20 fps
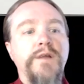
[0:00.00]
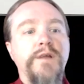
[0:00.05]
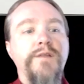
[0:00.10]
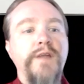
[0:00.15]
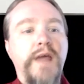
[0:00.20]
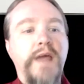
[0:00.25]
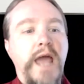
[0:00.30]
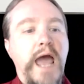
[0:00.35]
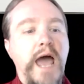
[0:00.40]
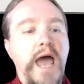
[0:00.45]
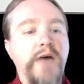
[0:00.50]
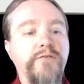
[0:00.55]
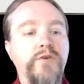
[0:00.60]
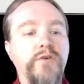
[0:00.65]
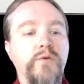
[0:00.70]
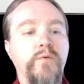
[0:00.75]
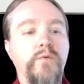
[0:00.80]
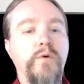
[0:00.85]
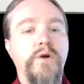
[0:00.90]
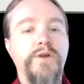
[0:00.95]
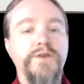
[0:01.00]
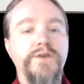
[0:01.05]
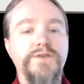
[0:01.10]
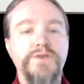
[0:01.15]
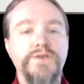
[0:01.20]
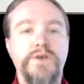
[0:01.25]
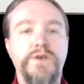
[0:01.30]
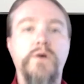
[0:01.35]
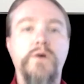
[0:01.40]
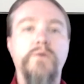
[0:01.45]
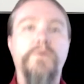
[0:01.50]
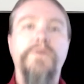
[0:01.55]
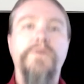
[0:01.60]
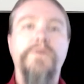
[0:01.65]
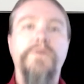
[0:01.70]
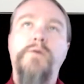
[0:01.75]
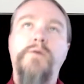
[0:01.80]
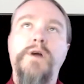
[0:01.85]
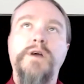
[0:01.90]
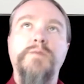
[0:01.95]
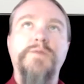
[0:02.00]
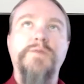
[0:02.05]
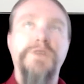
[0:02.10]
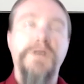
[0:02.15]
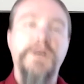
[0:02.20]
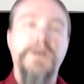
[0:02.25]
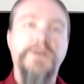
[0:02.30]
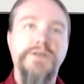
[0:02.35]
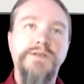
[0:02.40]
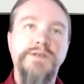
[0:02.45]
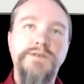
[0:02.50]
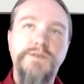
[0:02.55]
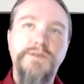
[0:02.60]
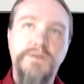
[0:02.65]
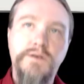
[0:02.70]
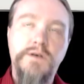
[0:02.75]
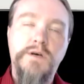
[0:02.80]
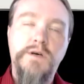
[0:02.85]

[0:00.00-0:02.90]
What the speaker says: they haven't wanted to go with our recommendations.